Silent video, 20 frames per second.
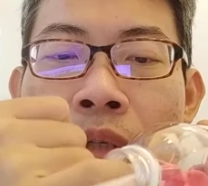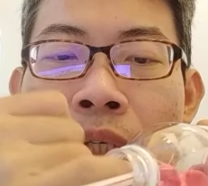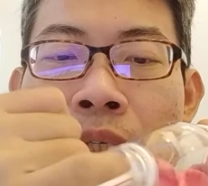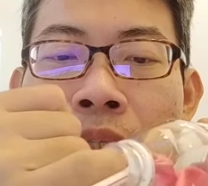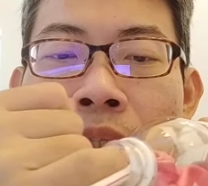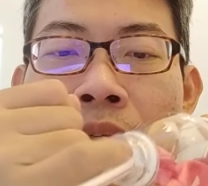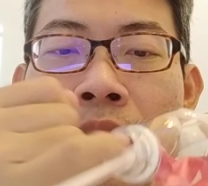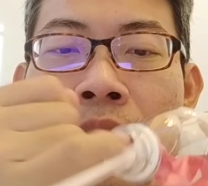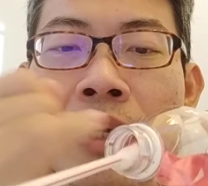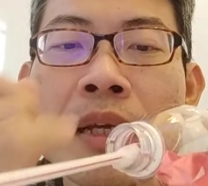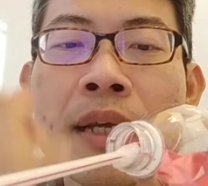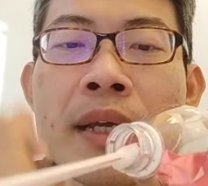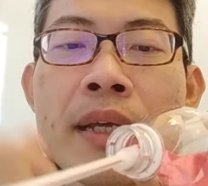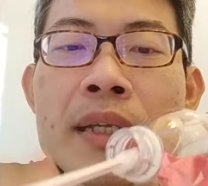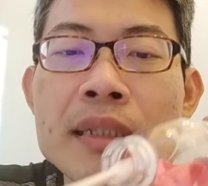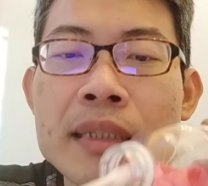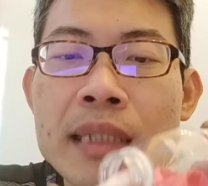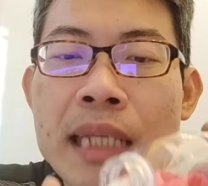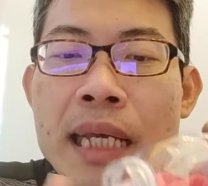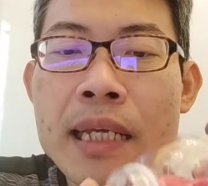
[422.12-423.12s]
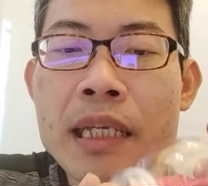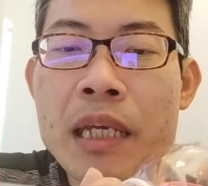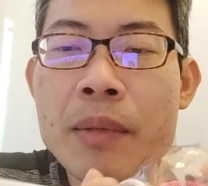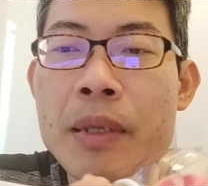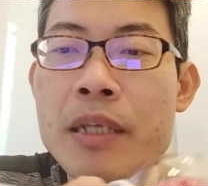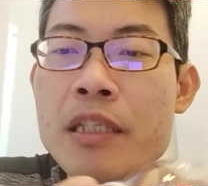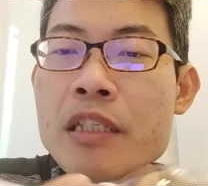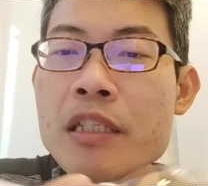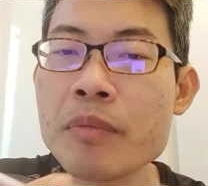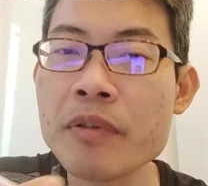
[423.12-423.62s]
in, that gap
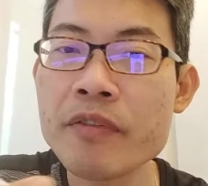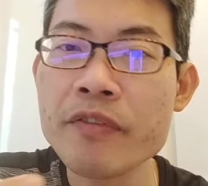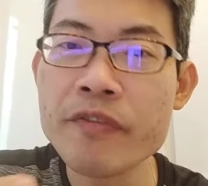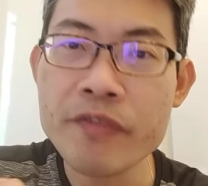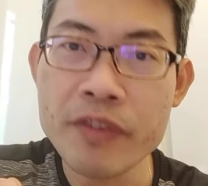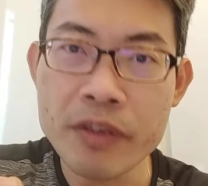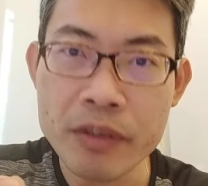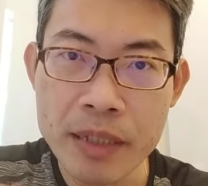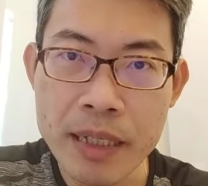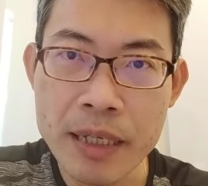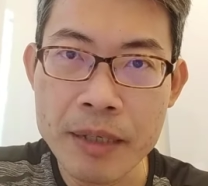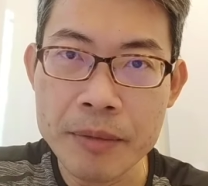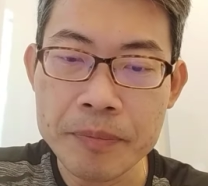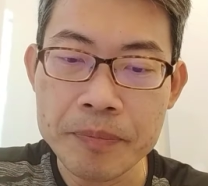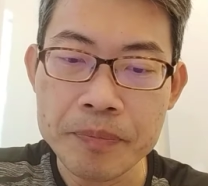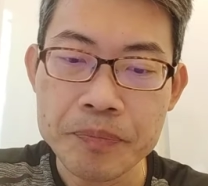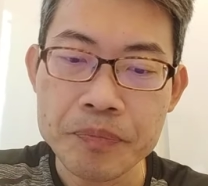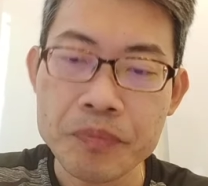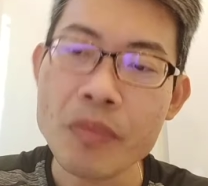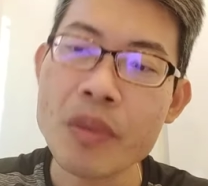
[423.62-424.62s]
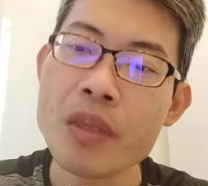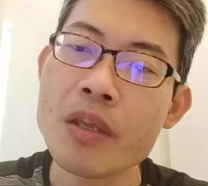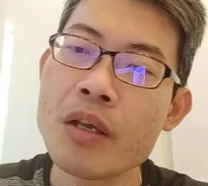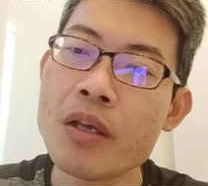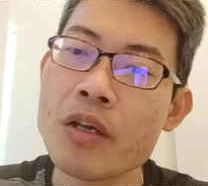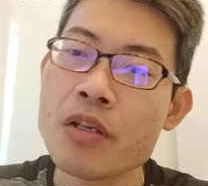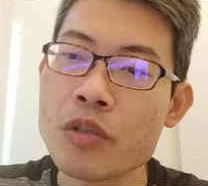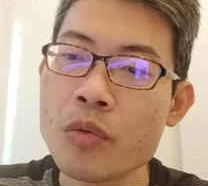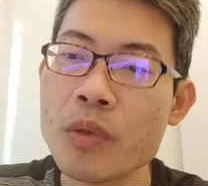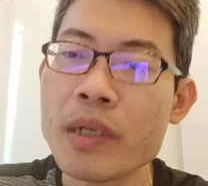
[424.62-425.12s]
has to be filled up.
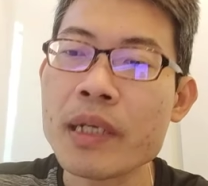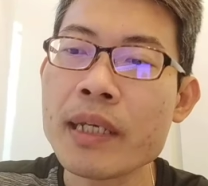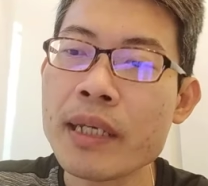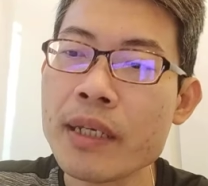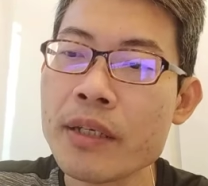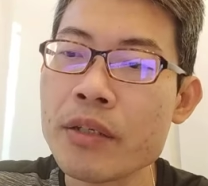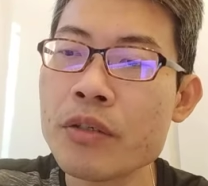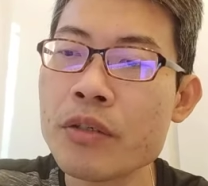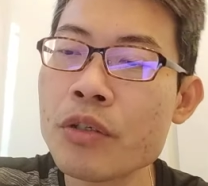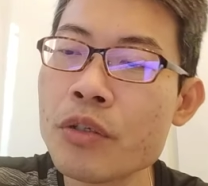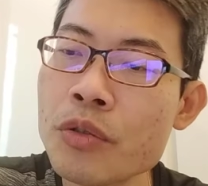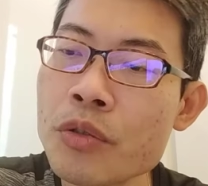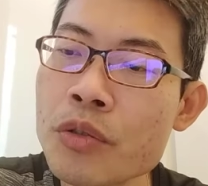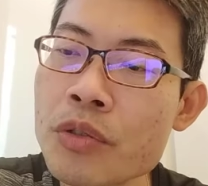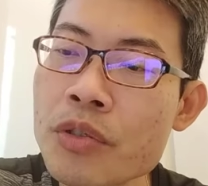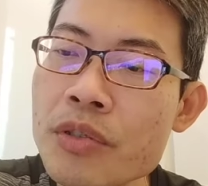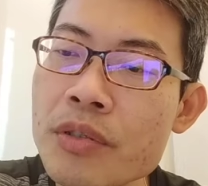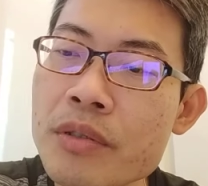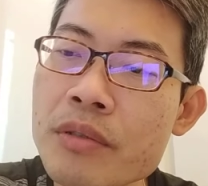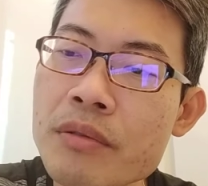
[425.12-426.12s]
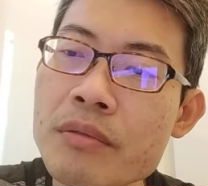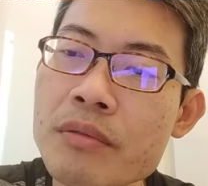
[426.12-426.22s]
So what can you use?